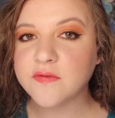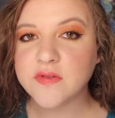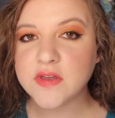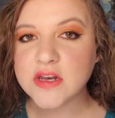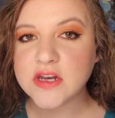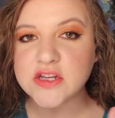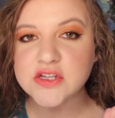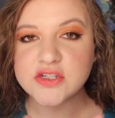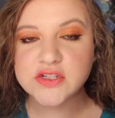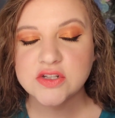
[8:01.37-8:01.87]

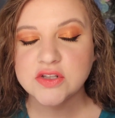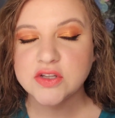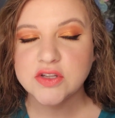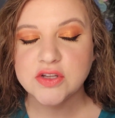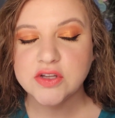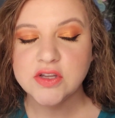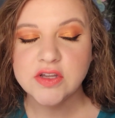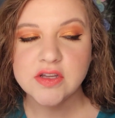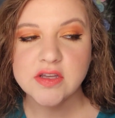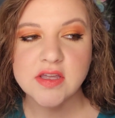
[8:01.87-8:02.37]
finished
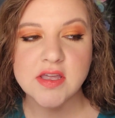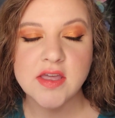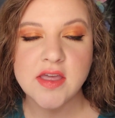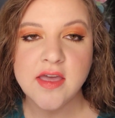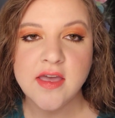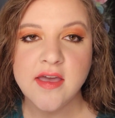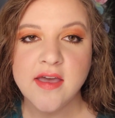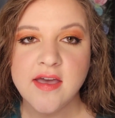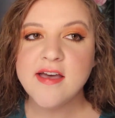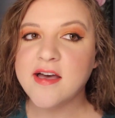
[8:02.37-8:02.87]
look.
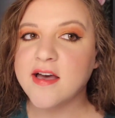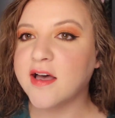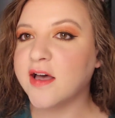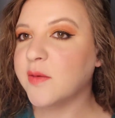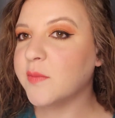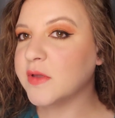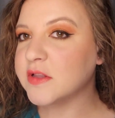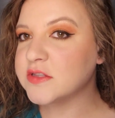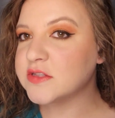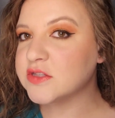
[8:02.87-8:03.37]

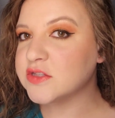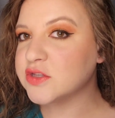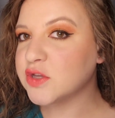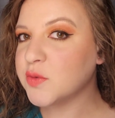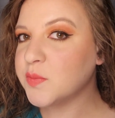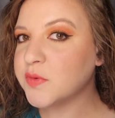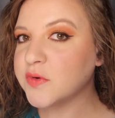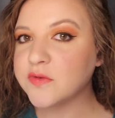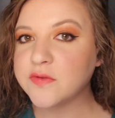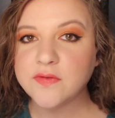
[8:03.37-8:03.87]
It's
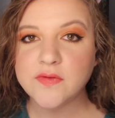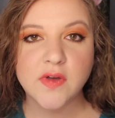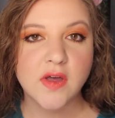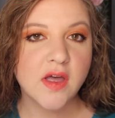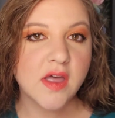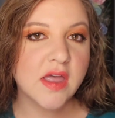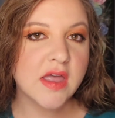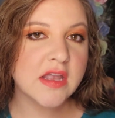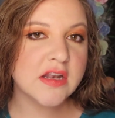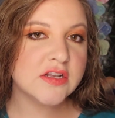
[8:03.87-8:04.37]
super
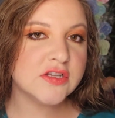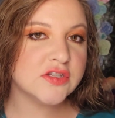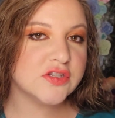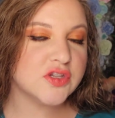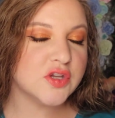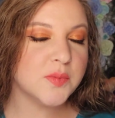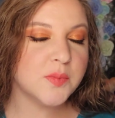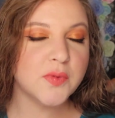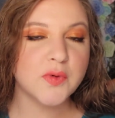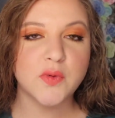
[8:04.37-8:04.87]
fun,
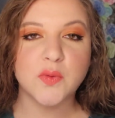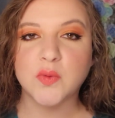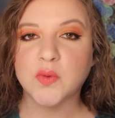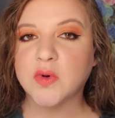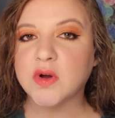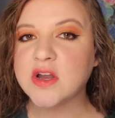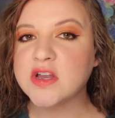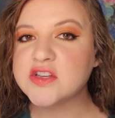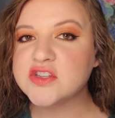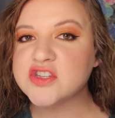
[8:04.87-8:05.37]
super
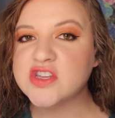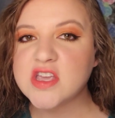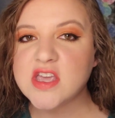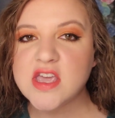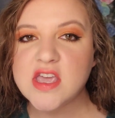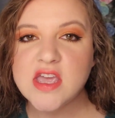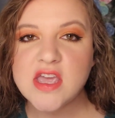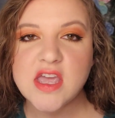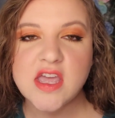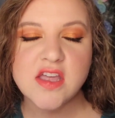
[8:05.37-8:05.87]

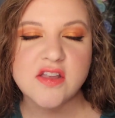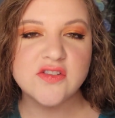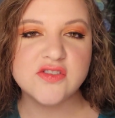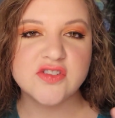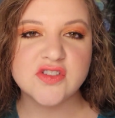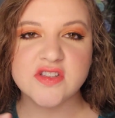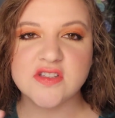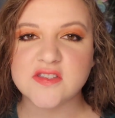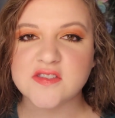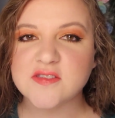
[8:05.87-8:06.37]
orangey,
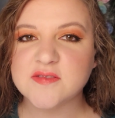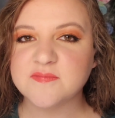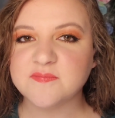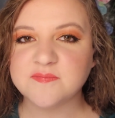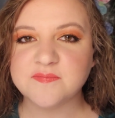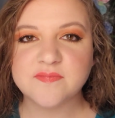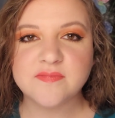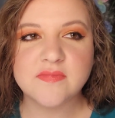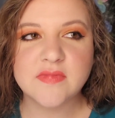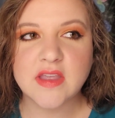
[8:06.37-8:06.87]

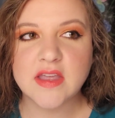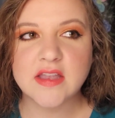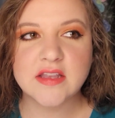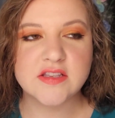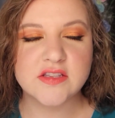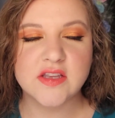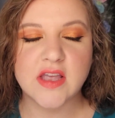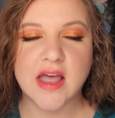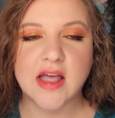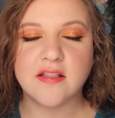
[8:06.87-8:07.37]

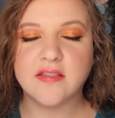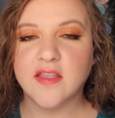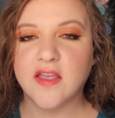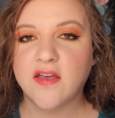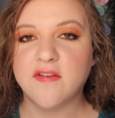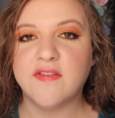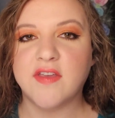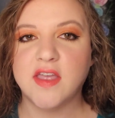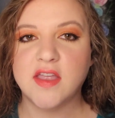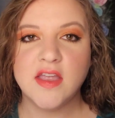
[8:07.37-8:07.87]
I
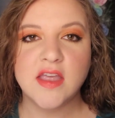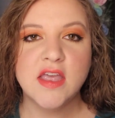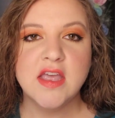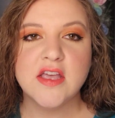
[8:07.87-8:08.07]
love it.